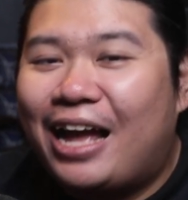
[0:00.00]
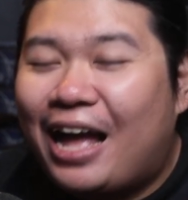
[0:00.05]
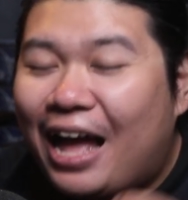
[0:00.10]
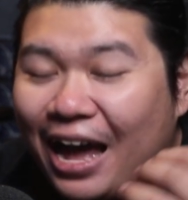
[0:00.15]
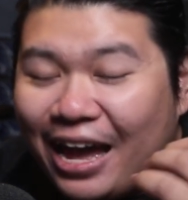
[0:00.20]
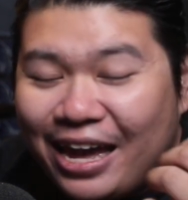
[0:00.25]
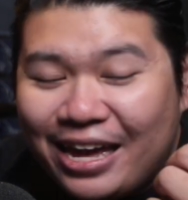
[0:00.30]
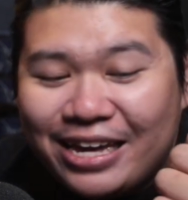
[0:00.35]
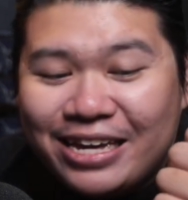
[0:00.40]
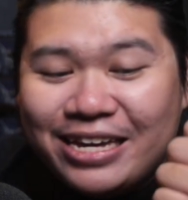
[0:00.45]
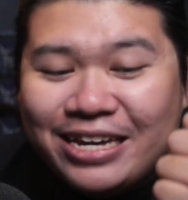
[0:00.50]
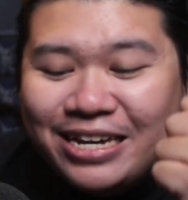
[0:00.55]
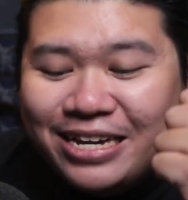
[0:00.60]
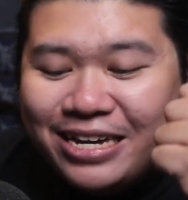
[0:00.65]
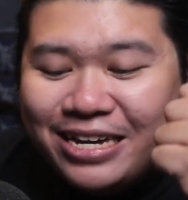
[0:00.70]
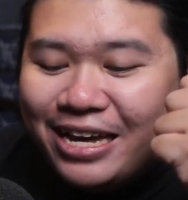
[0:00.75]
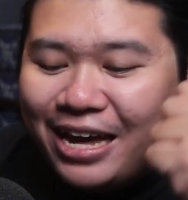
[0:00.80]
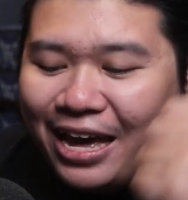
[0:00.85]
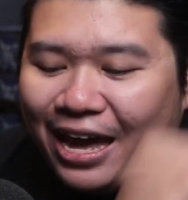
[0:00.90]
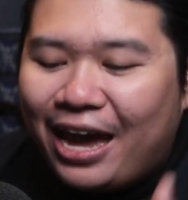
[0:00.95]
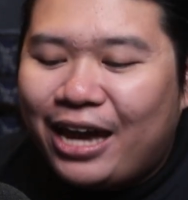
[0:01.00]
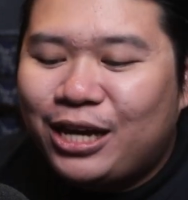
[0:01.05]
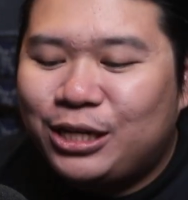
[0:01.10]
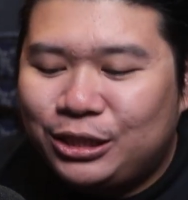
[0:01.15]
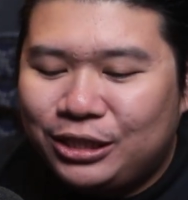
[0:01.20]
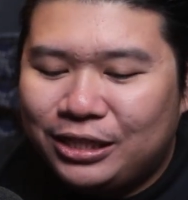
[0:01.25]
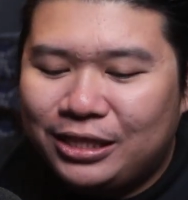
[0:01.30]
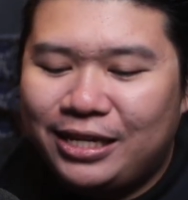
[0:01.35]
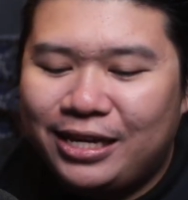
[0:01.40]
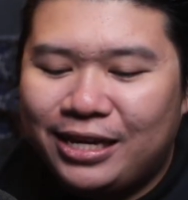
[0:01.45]
I
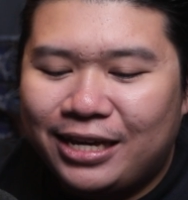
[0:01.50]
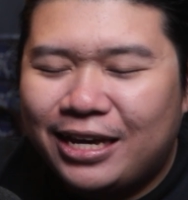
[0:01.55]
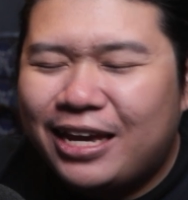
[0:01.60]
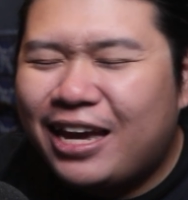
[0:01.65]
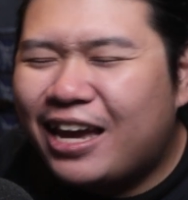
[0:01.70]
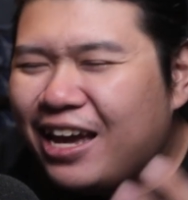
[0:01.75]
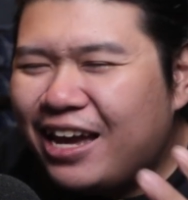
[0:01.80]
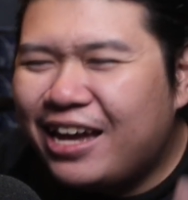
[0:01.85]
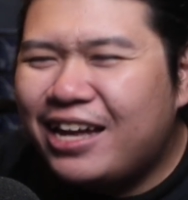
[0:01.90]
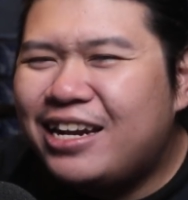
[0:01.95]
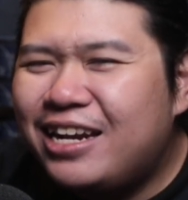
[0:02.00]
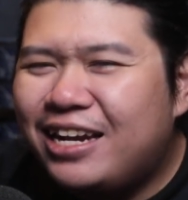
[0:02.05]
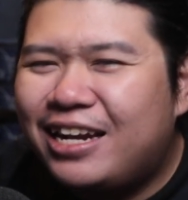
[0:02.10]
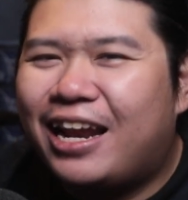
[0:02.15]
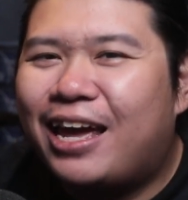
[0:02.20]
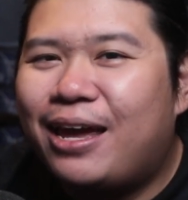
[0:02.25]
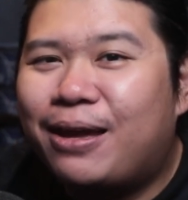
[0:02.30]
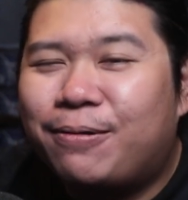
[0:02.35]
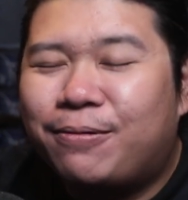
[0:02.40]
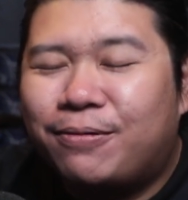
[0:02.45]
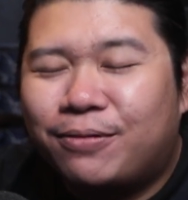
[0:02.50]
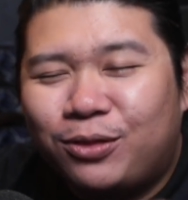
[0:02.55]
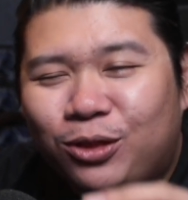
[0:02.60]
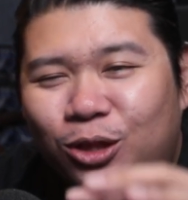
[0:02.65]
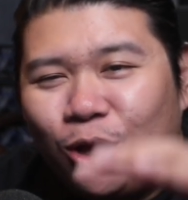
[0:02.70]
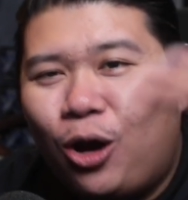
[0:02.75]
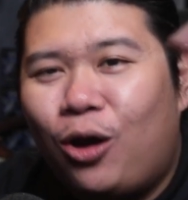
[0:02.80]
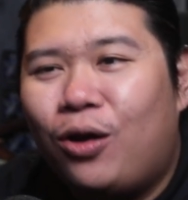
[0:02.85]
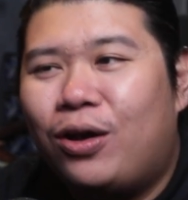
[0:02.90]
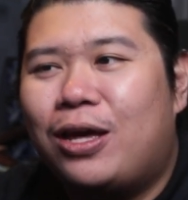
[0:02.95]
actually kind of like
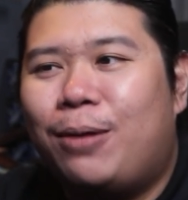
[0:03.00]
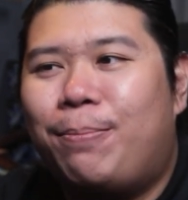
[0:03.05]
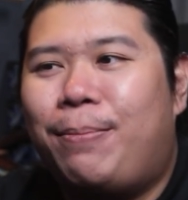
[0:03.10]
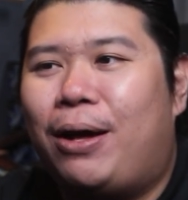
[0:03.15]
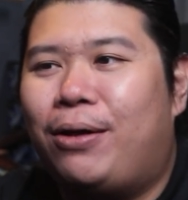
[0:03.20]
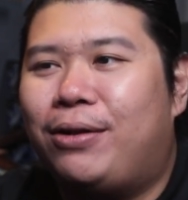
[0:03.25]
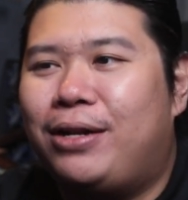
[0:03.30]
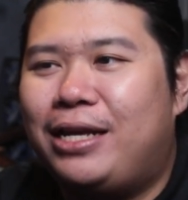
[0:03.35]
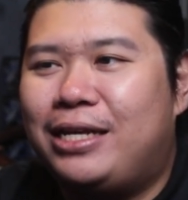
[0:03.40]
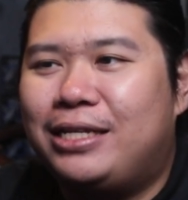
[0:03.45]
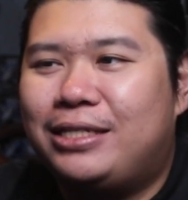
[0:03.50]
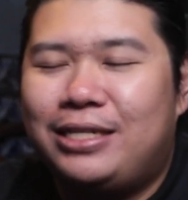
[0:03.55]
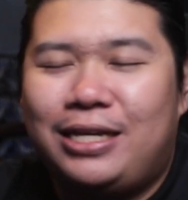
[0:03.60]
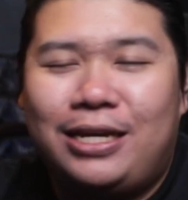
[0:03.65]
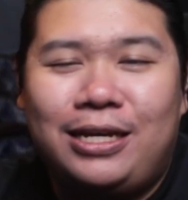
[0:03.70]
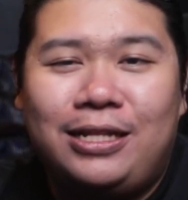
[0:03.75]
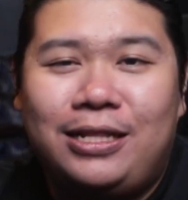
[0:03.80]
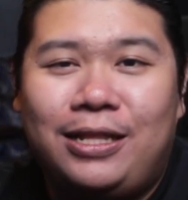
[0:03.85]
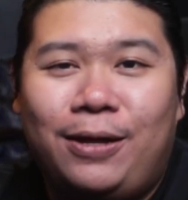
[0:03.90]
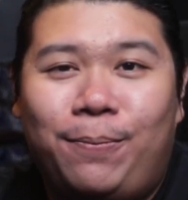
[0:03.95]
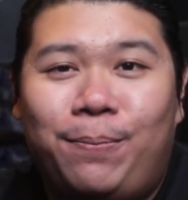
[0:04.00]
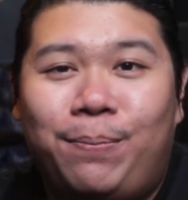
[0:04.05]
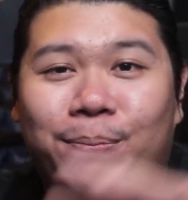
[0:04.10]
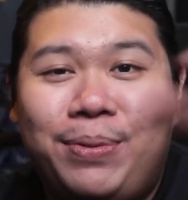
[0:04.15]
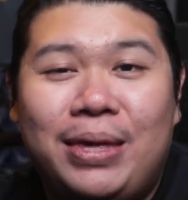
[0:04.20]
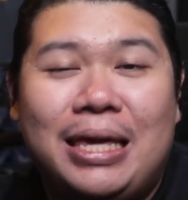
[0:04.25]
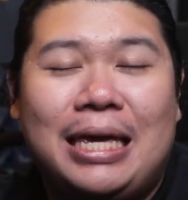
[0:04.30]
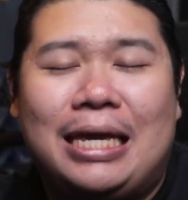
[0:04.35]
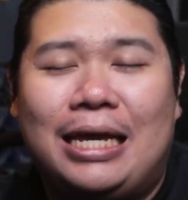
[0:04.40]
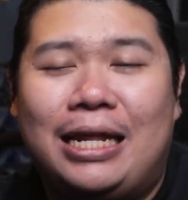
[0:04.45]
talk about this in the
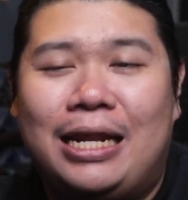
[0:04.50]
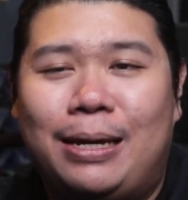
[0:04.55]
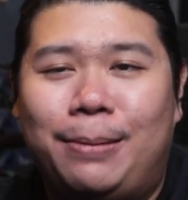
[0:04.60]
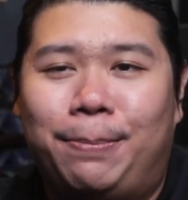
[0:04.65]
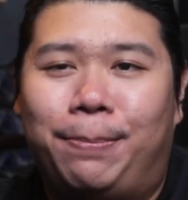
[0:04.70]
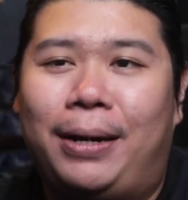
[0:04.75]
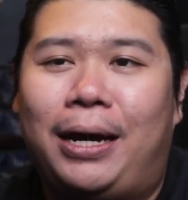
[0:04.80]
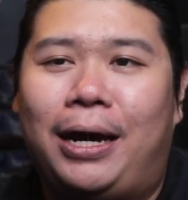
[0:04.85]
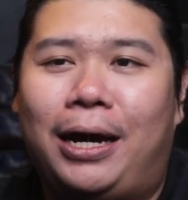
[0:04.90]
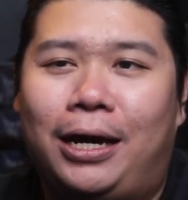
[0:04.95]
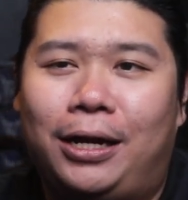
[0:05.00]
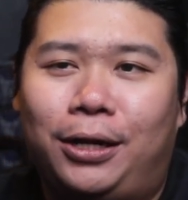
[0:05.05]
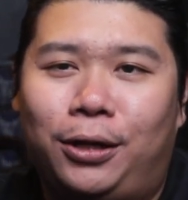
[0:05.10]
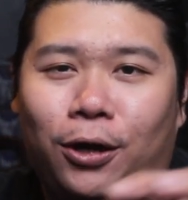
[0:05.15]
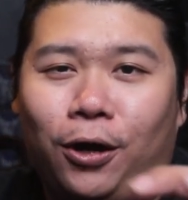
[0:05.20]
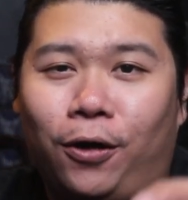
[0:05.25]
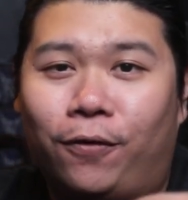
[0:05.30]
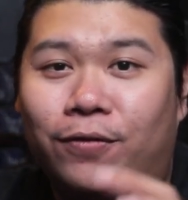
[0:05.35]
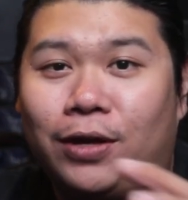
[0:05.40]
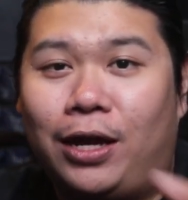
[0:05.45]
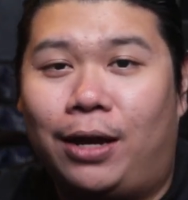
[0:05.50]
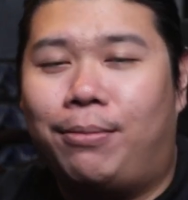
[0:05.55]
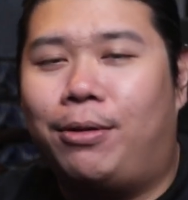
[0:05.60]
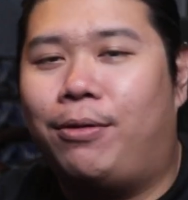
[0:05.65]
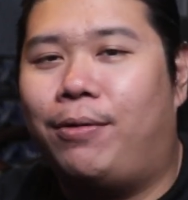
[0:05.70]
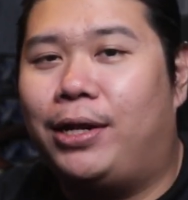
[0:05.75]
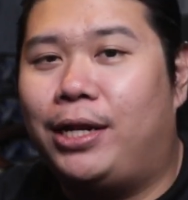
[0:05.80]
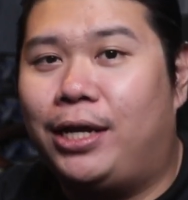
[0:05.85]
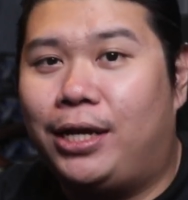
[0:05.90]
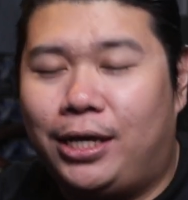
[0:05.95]
beginning part of
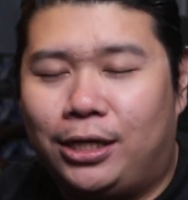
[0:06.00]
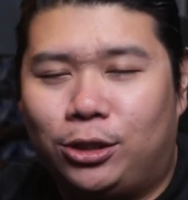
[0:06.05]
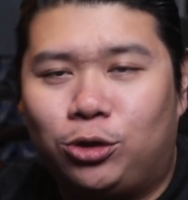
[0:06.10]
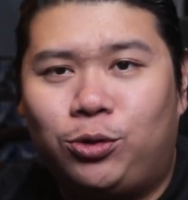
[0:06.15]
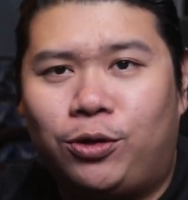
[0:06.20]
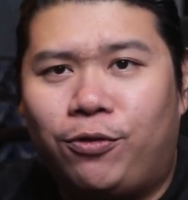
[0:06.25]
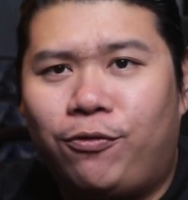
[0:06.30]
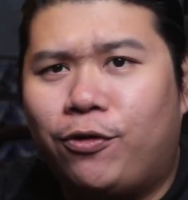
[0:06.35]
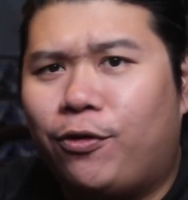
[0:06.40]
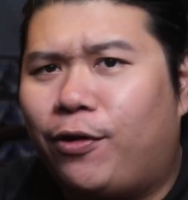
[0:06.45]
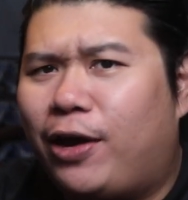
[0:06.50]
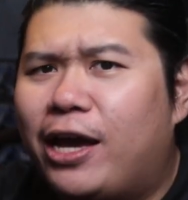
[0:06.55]
Kamen Rider Geats review.